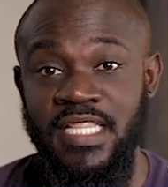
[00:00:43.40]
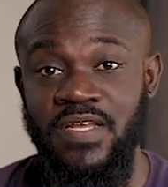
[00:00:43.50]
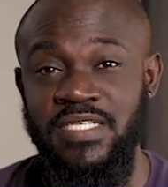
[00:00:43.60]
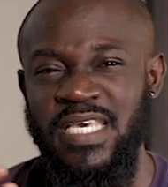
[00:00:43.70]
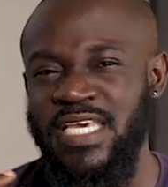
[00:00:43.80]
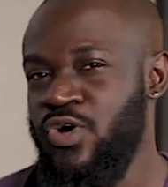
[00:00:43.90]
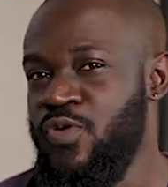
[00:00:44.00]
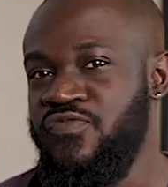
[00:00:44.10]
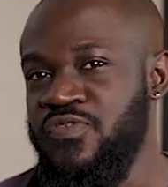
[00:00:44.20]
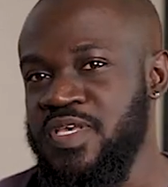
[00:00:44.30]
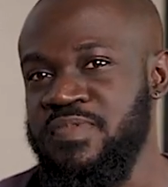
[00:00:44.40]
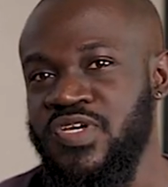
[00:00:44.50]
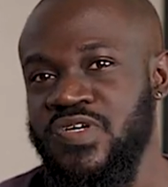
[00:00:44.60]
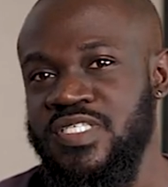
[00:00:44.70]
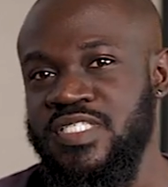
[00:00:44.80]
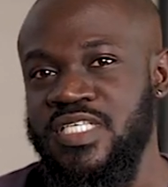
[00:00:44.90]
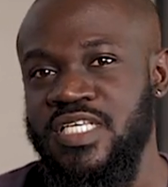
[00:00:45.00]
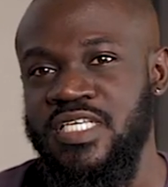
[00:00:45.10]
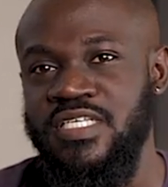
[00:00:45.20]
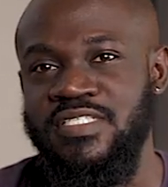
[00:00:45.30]
Now, this hit home for me because
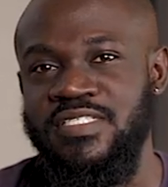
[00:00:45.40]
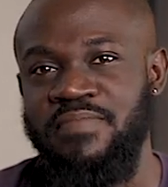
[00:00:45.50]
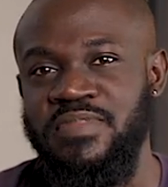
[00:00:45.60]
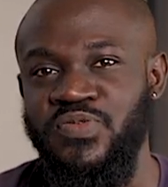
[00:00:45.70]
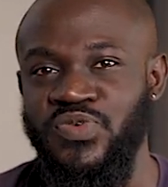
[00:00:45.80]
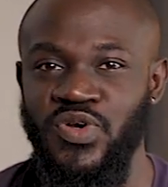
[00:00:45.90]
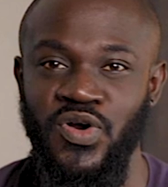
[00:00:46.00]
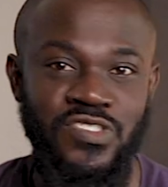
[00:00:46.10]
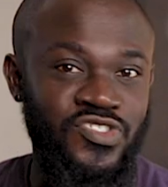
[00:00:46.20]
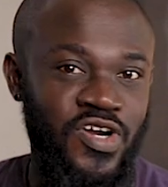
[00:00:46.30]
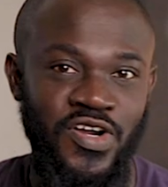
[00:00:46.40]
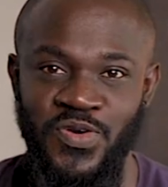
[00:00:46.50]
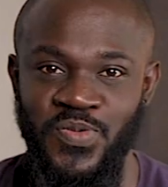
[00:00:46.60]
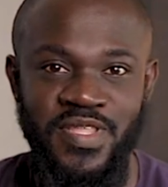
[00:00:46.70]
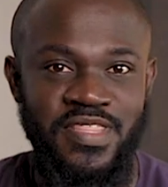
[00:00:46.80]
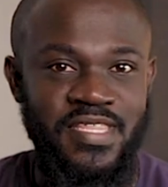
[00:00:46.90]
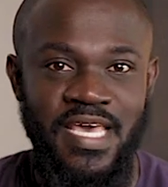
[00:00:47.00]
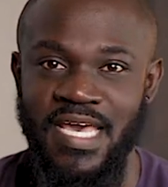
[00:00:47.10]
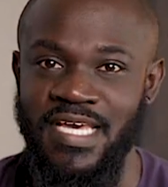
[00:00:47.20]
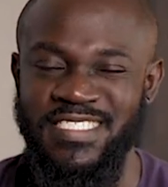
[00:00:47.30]
it's something we all struggle with.
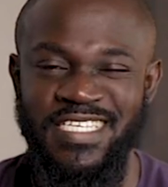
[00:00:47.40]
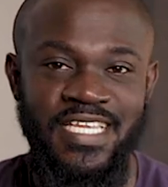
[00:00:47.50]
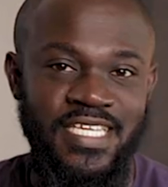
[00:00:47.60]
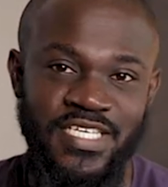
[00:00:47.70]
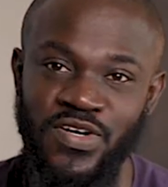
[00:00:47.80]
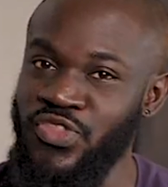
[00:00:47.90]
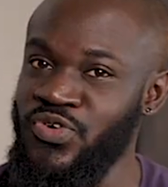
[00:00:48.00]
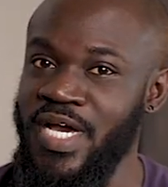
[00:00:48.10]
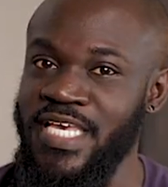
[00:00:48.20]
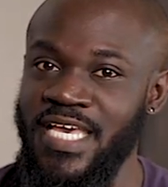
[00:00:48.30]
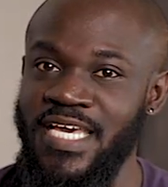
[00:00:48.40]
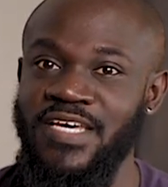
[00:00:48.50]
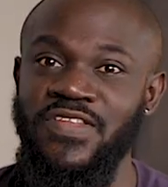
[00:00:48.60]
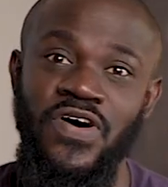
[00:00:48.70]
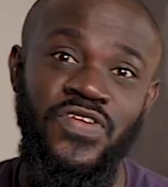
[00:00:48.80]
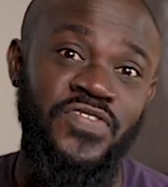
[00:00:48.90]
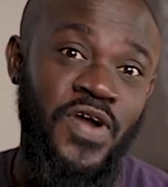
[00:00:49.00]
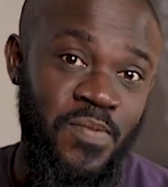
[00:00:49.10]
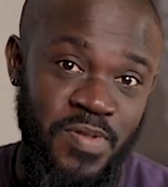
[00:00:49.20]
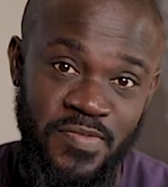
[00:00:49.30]
And lately, although I get a lot of
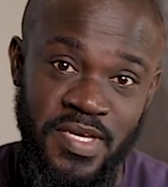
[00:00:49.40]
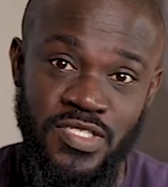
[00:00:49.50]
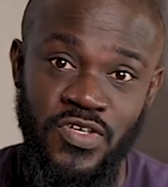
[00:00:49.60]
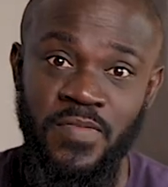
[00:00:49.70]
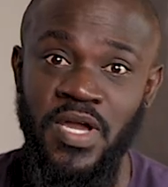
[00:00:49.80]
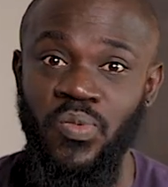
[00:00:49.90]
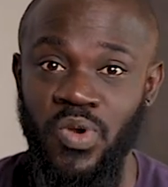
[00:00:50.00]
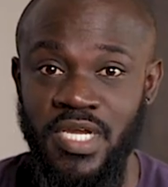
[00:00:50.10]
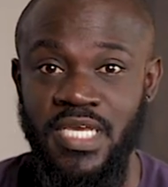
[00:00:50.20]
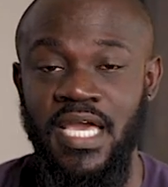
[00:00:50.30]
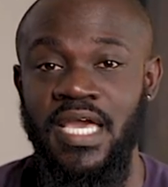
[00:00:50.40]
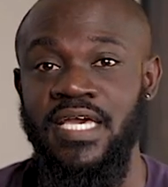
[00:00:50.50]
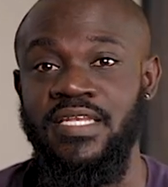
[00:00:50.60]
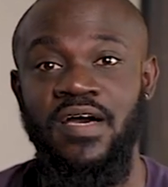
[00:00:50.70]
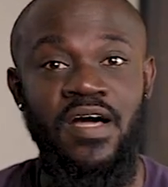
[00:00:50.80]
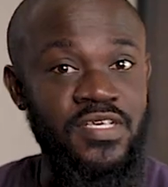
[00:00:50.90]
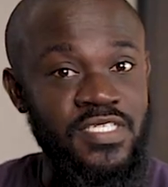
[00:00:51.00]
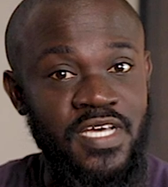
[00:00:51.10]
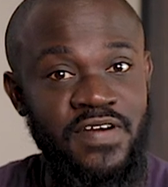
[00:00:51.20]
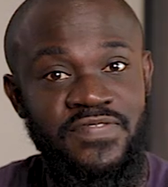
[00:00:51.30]
compliments on my work and other
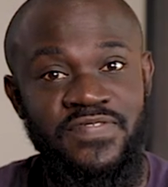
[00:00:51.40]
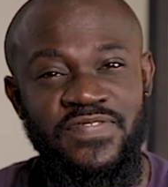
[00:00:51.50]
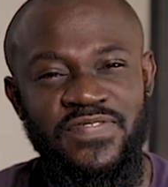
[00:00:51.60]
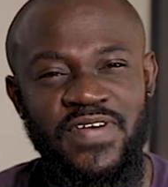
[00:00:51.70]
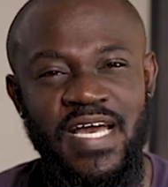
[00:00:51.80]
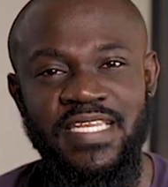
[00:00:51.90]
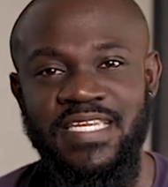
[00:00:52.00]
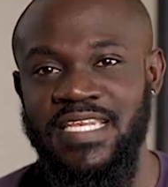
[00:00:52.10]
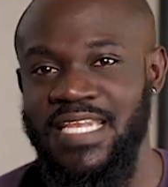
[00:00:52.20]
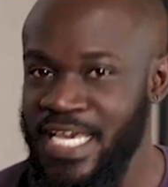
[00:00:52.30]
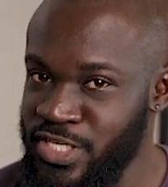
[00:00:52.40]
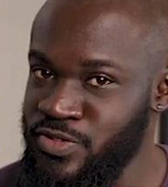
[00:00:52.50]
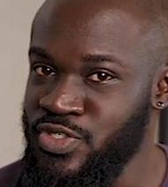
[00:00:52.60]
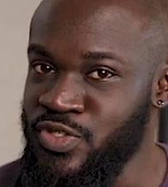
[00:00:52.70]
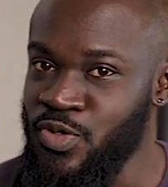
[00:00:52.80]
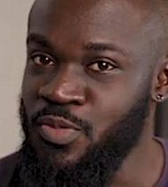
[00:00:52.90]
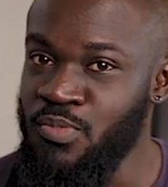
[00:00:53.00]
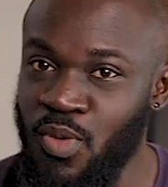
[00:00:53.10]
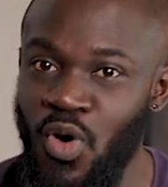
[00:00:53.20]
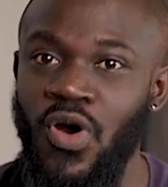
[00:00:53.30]
stuff, I'd like you to know
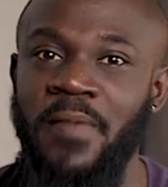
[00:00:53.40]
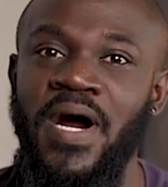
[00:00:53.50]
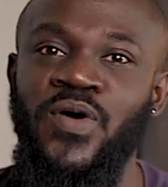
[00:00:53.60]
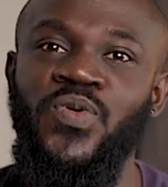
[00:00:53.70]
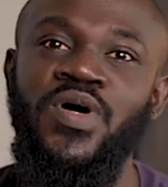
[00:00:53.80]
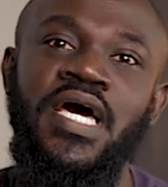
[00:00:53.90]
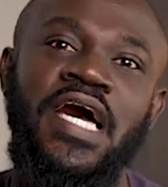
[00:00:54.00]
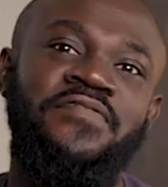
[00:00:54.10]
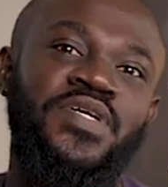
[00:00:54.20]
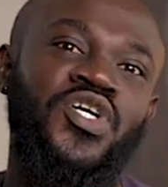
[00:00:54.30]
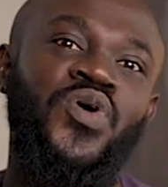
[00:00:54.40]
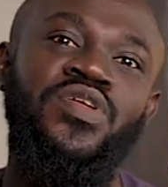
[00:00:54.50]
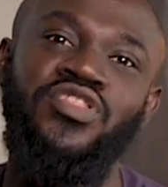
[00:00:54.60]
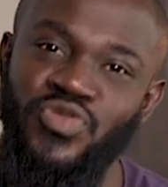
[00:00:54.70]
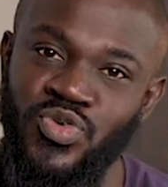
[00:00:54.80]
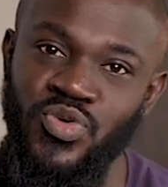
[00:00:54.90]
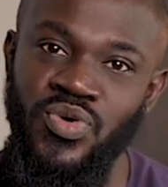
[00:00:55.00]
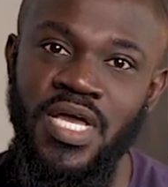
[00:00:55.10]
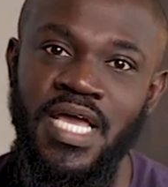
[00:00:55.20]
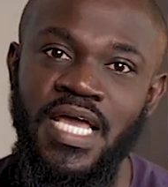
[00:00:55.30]
more about what I've been going through